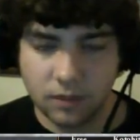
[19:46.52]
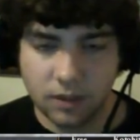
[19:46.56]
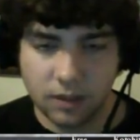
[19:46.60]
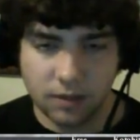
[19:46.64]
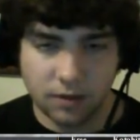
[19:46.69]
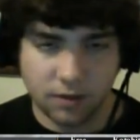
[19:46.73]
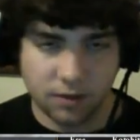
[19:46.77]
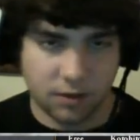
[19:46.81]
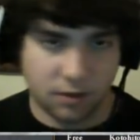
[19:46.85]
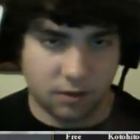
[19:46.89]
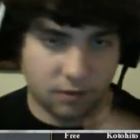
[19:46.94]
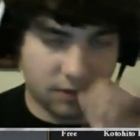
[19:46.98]

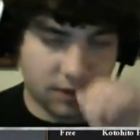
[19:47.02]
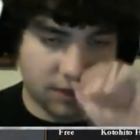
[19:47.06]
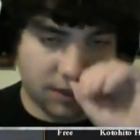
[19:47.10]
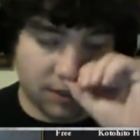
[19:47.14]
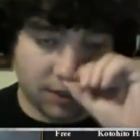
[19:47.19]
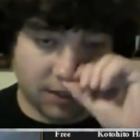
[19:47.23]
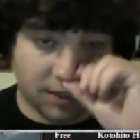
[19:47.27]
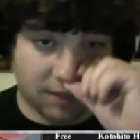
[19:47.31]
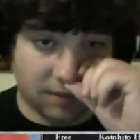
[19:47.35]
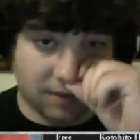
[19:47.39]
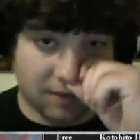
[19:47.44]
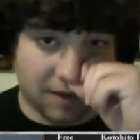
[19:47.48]
So
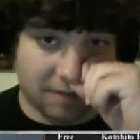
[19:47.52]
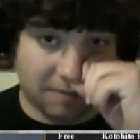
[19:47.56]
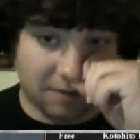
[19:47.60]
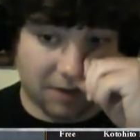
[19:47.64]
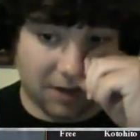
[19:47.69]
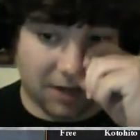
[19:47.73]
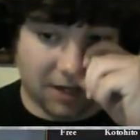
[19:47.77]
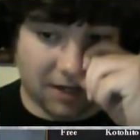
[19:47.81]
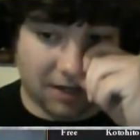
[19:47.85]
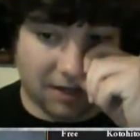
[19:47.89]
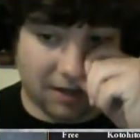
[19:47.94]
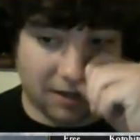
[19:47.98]
Russia's
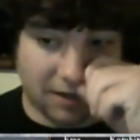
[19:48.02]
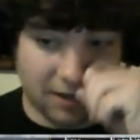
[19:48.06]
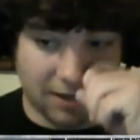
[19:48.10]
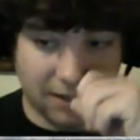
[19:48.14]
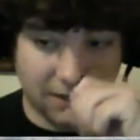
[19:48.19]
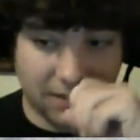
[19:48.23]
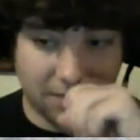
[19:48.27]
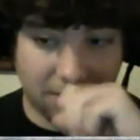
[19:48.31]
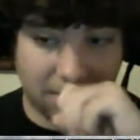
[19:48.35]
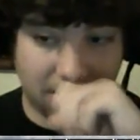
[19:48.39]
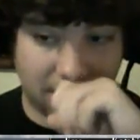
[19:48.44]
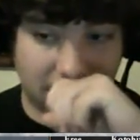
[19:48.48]
fabricating on us,
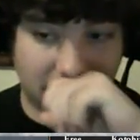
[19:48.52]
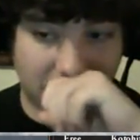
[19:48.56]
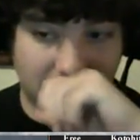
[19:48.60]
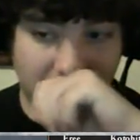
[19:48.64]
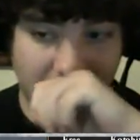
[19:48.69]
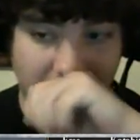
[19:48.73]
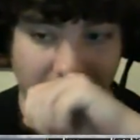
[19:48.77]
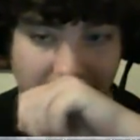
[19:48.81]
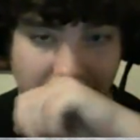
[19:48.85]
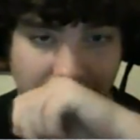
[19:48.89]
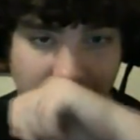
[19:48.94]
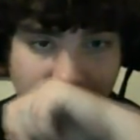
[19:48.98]
apparently.